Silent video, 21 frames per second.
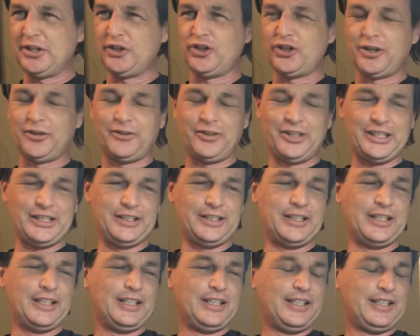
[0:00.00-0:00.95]
generated.
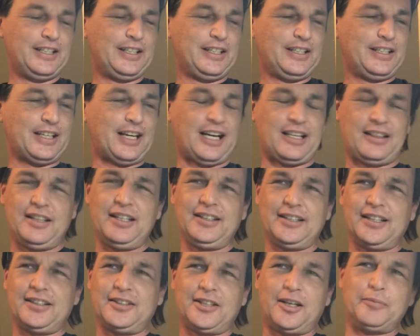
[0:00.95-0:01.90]
I think
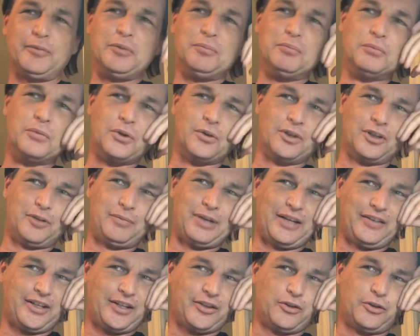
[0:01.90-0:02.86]
that taught me more
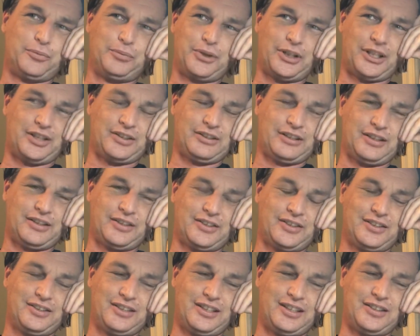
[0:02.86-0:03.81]
about that whole
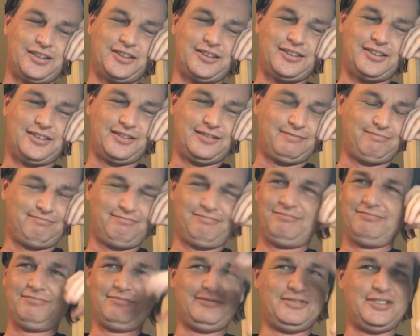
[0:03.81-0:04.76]
process and the
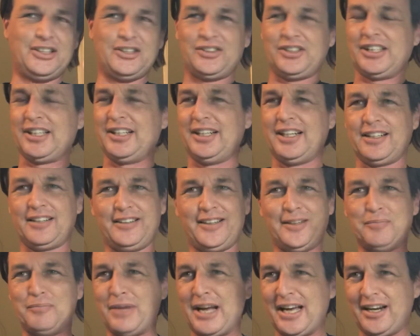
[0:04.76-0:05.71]
disconnect
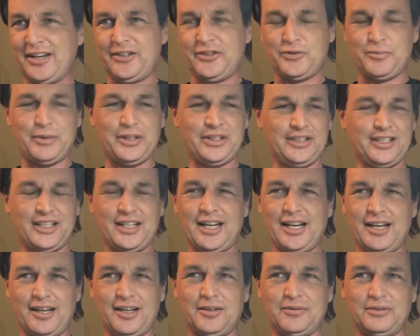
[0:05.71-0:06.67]
that management can
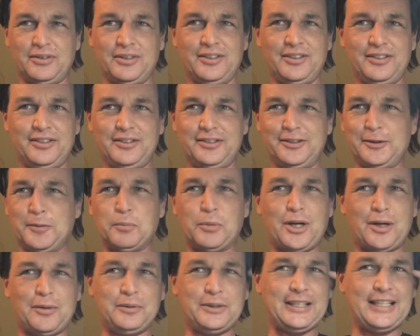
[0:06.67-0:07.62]
have than
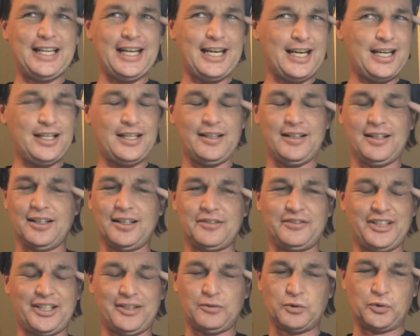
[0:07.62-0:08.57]
probably anything
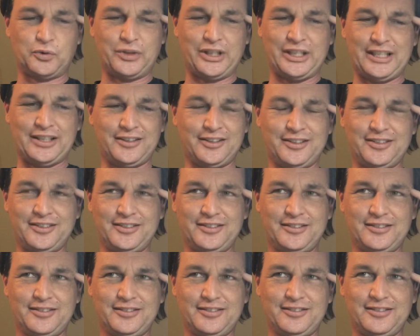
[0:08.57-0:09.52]
I've ever read.
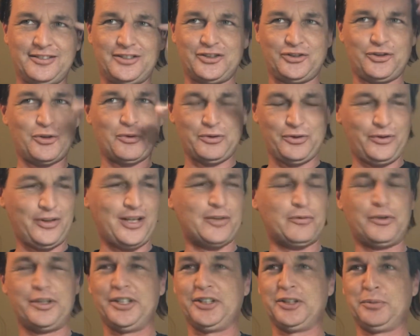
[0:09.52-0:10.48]
Just going through that
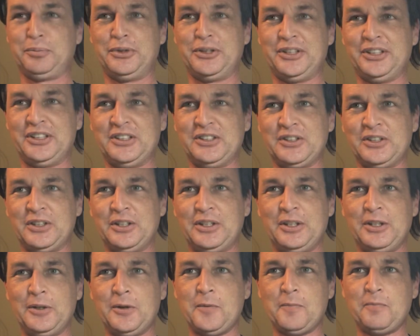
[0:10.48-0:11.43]
one experience
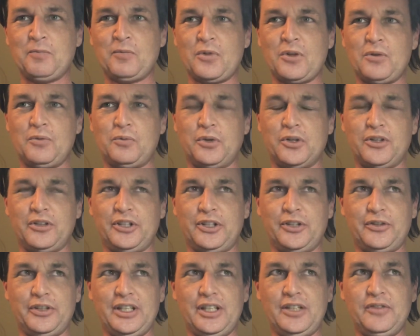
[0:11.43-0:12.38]
where,
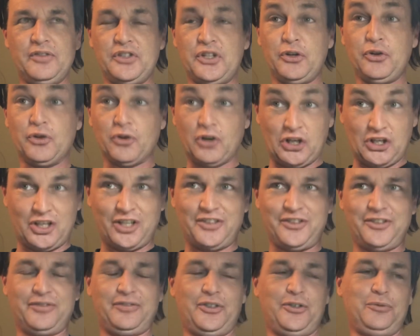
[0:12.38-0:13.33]
even though you're on
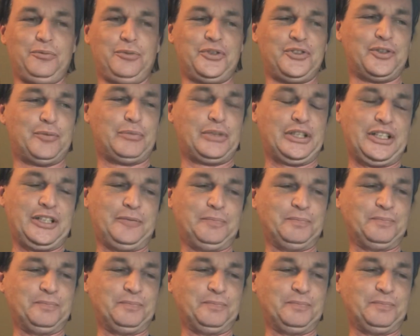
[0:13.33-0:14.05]
the phone with somebody,